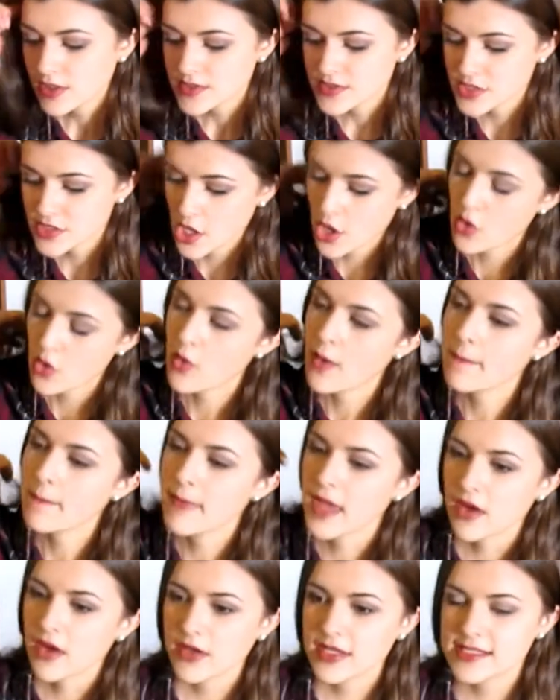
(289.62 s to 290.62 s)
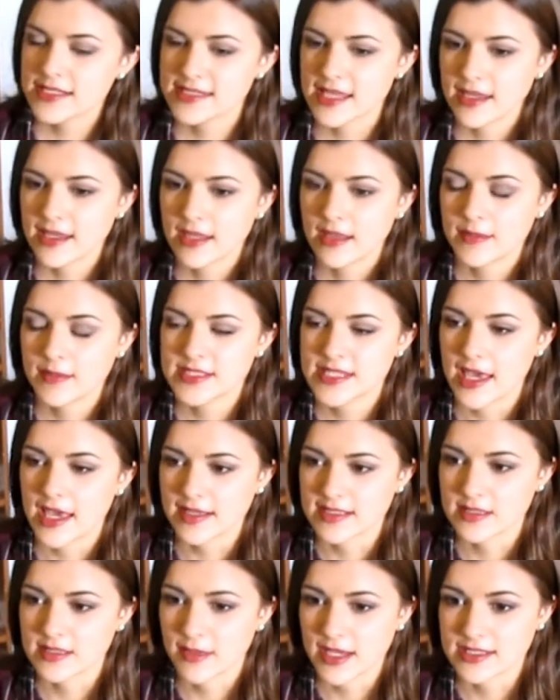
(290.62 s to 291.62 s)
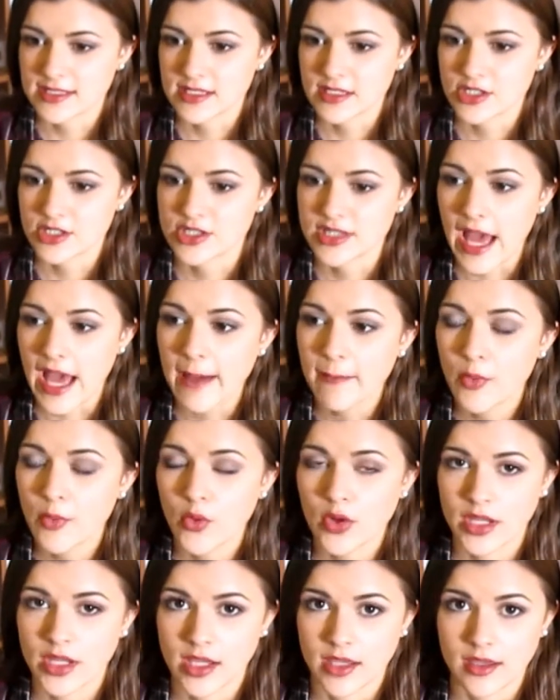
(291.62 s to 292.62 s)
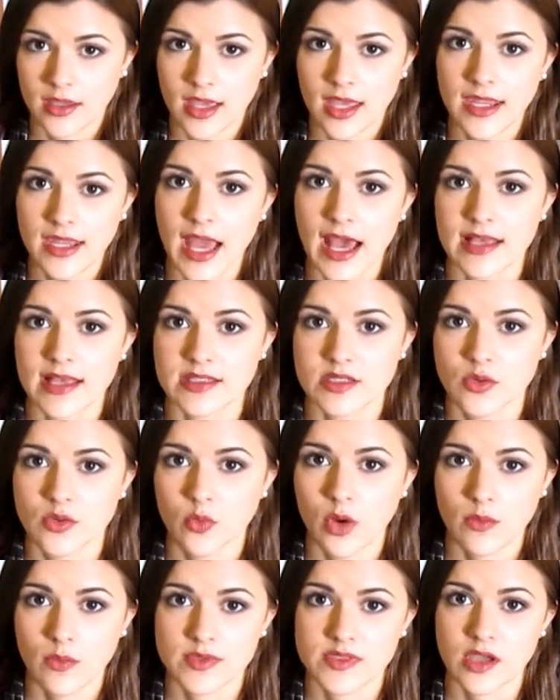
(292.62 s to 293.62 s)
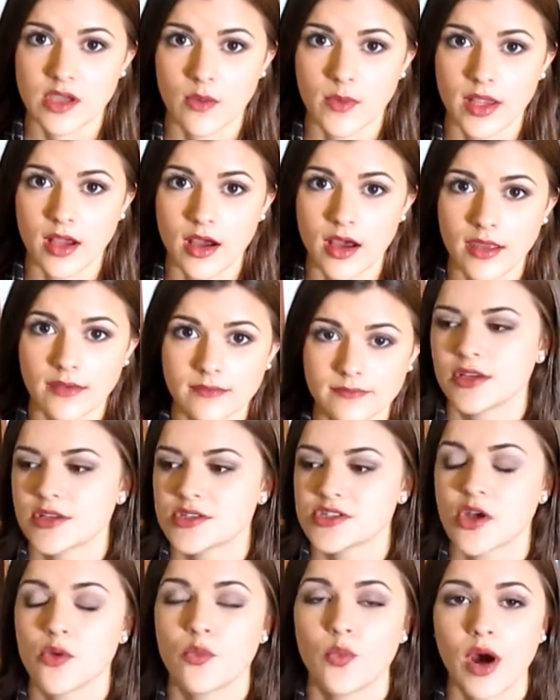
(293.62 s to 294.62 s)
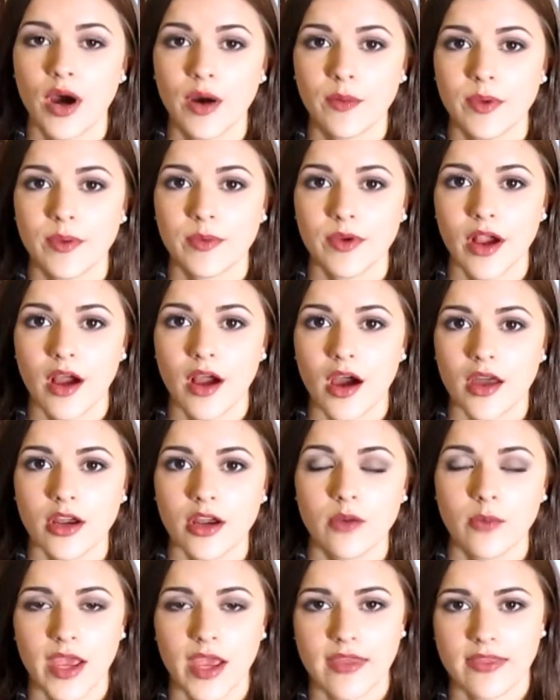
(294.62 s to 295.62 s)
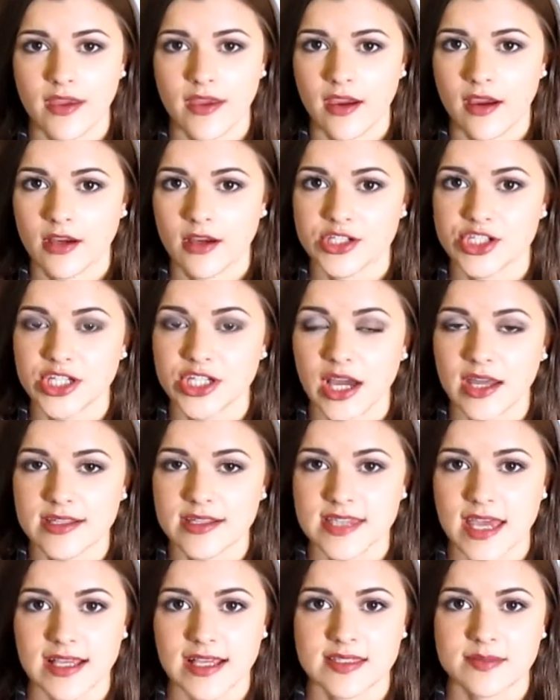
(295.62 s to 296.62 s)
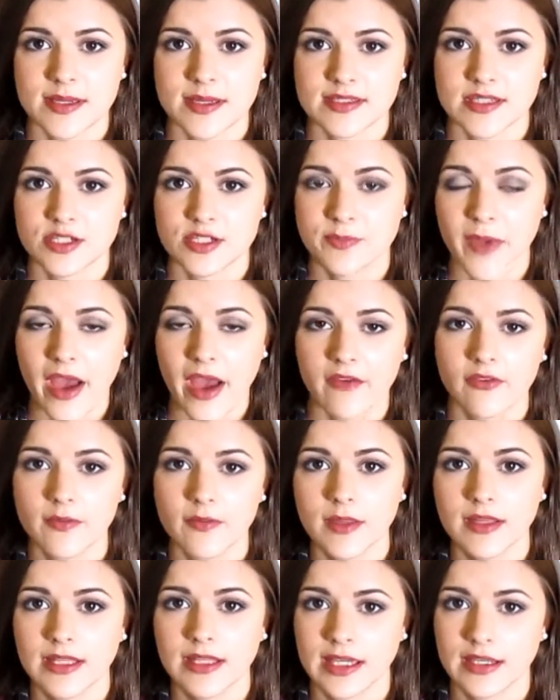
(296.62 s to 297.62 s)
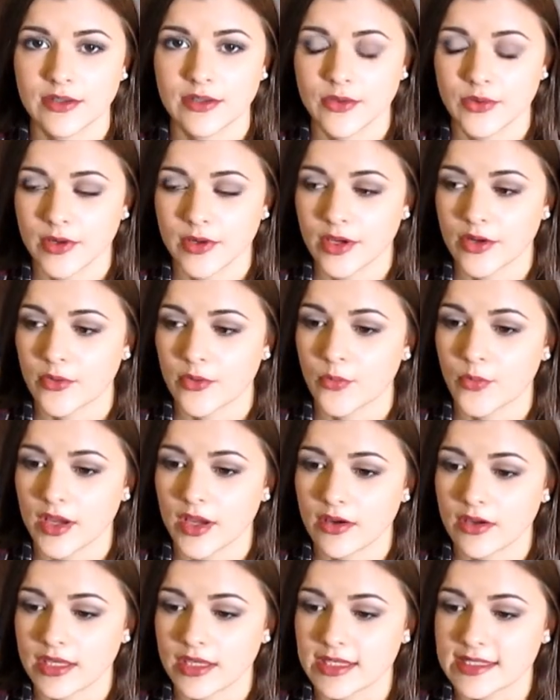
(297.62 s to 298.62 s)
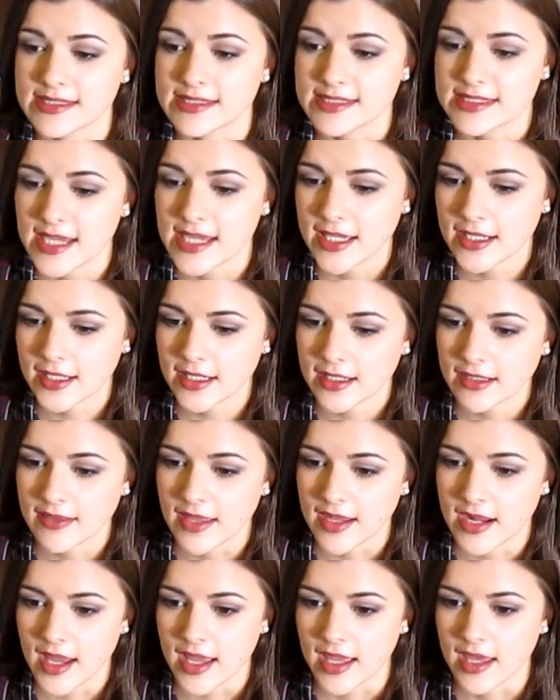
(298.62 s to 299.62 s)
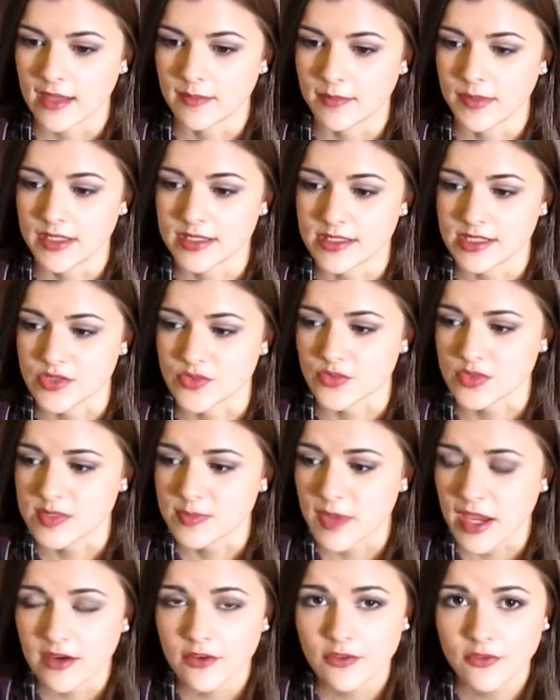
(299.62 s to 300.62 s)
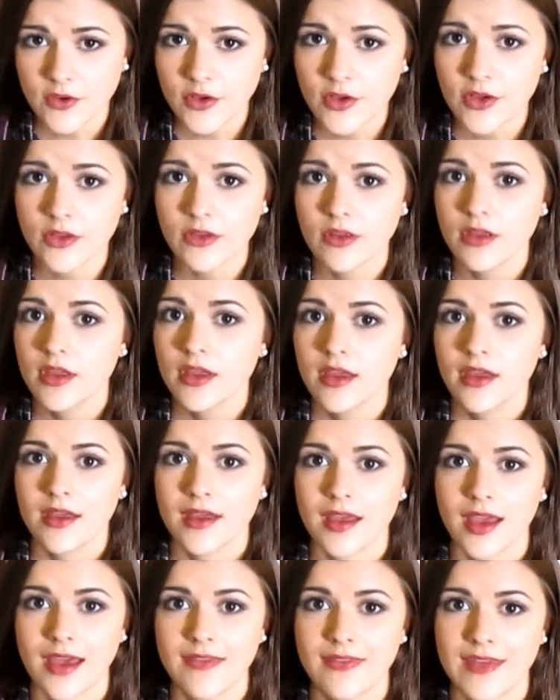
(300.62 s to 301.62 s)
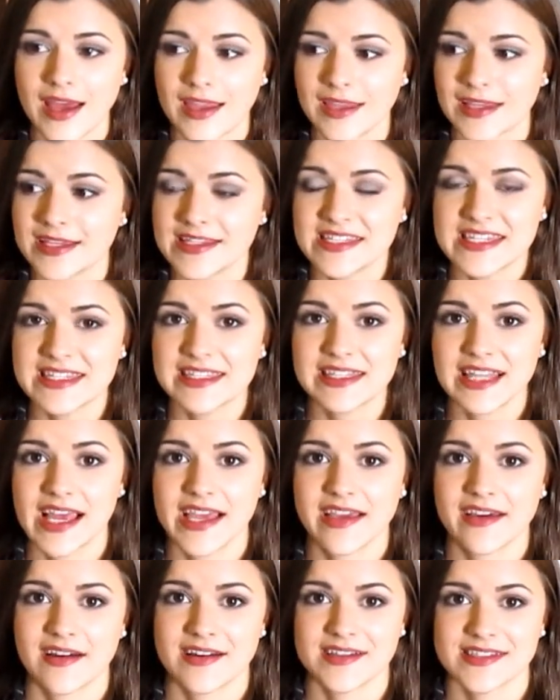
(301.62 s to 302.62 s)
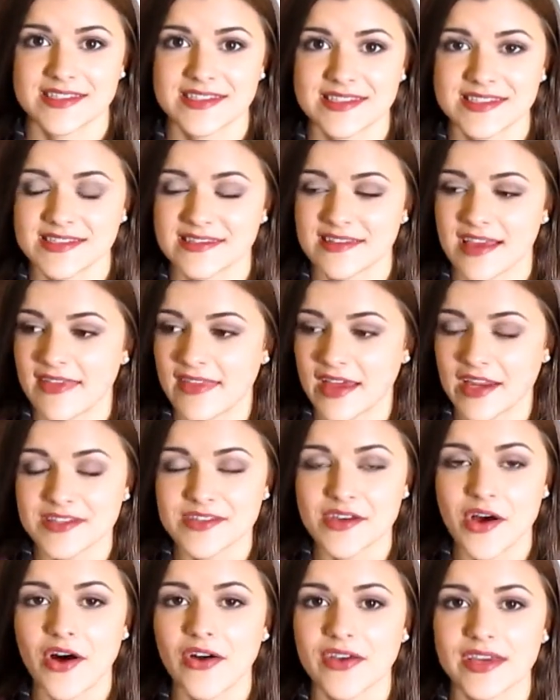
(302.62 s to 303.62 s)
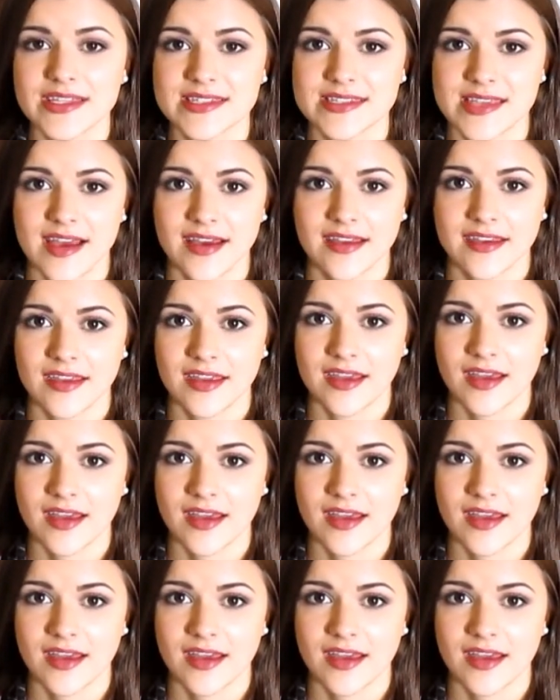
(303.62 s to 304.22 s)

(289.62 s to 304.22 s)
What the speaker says: So Mary sent him a text message that morning and asked what was going on. So while we were on our way there, she got a text message back from the landlord where he stated that I had been disrespectful and that he didn't like us. And that is all he said.